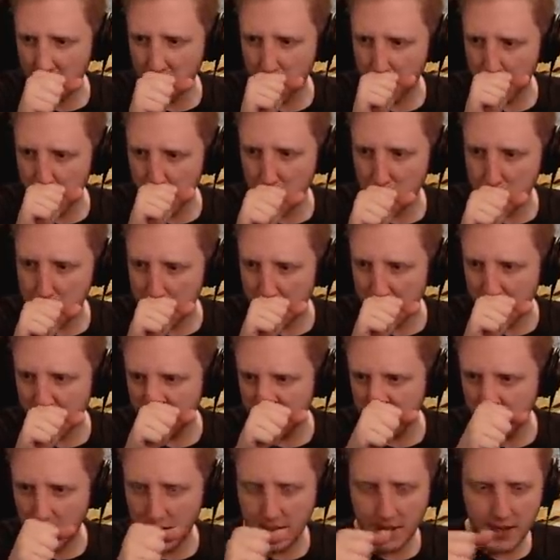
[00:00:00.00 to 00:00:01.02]
Are you going to bed?
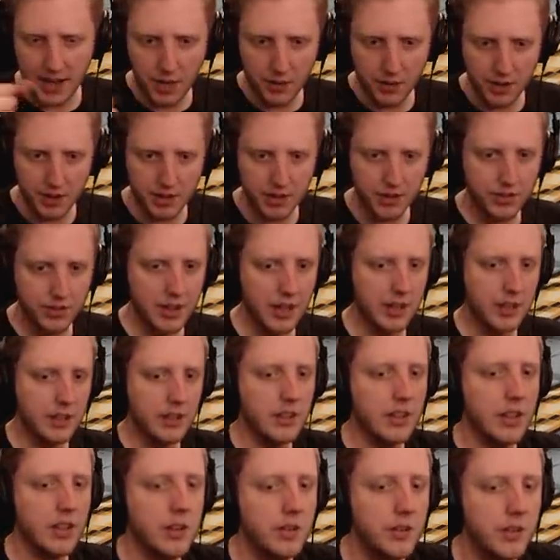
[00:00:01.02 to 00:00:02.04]
Right now? Not the
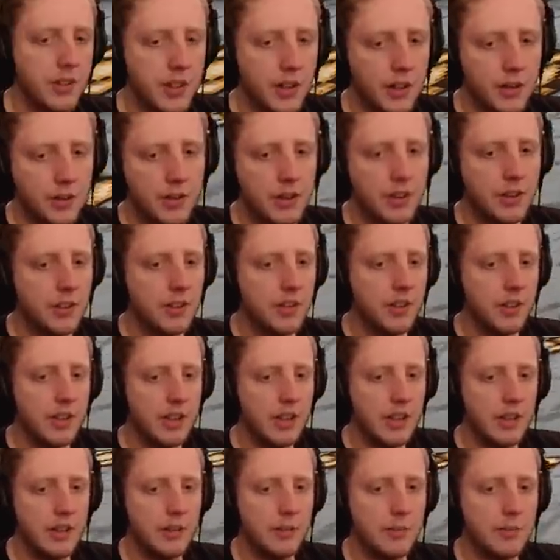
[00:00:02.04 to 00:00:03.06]
second, no, no.
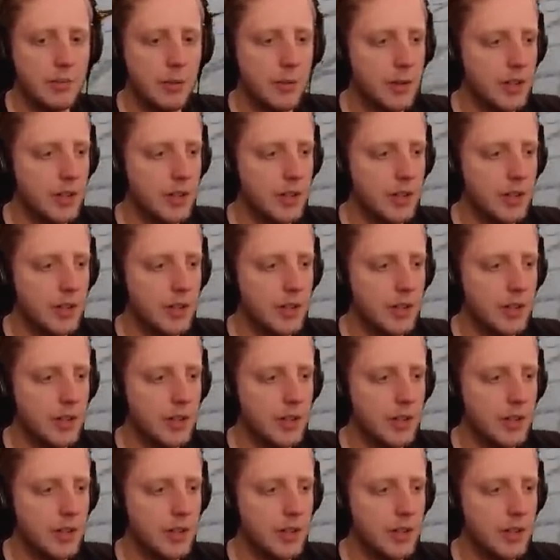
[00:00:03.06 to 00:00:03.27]
Um,